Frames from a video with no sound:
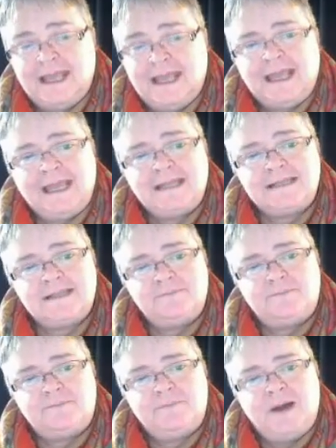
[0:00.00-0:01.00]
It is a
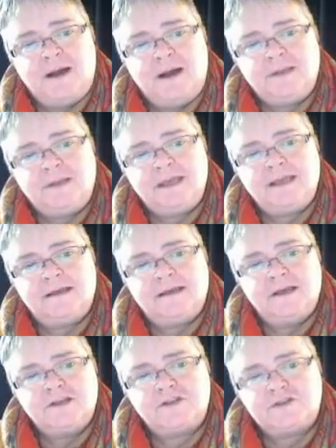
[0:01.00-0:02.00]
public
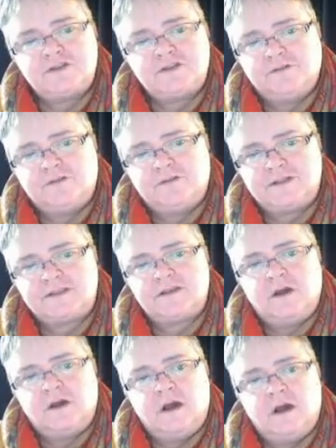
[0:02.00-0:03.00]
service
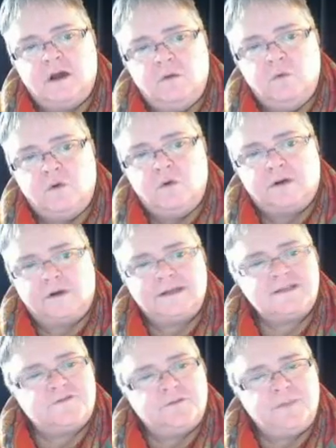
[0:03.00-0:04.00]
award. It's
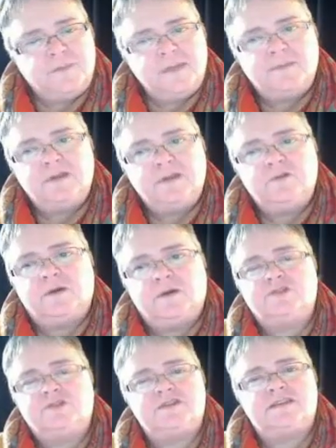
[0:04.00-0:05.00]
for people who are
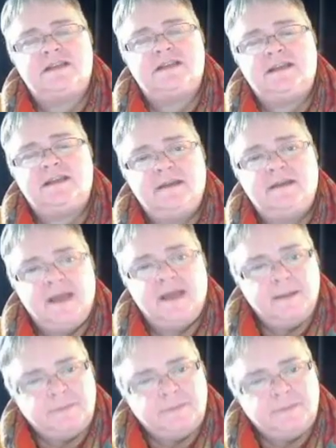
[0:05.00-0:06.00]
interested in
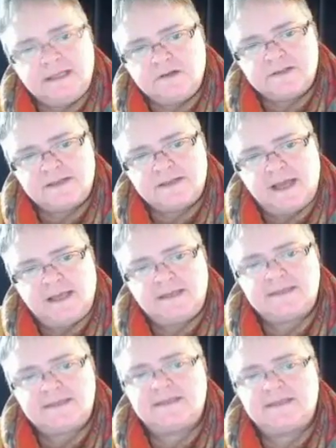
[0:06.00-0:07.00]
political science,
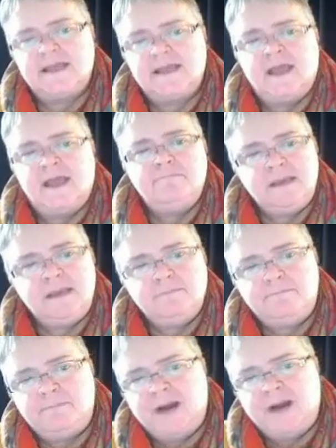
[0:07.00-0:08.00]
being
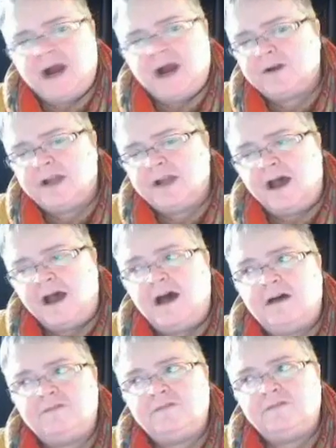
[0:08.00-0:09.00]
part
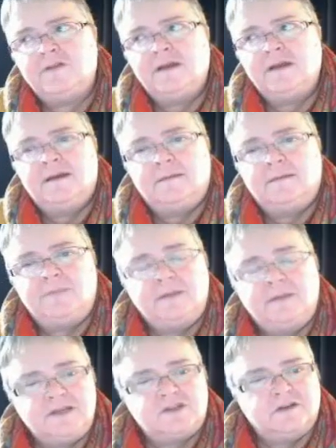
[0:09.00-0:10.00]
of public
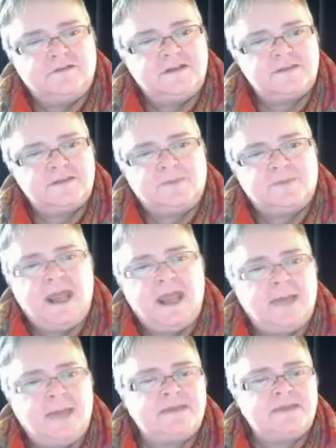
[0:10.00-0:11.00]
service,
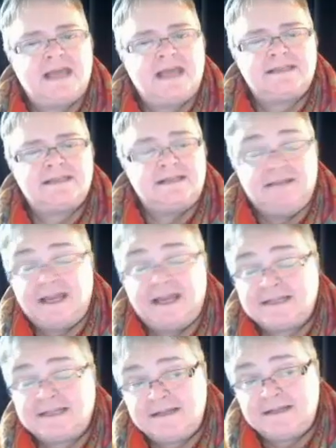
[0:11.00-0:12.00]
perhaps as an
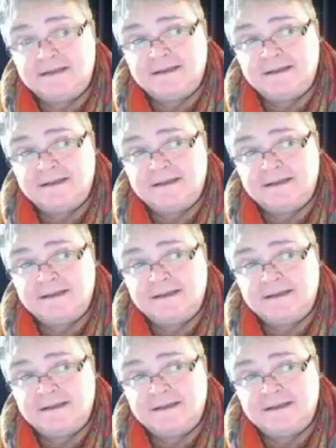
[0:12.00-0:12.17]
elected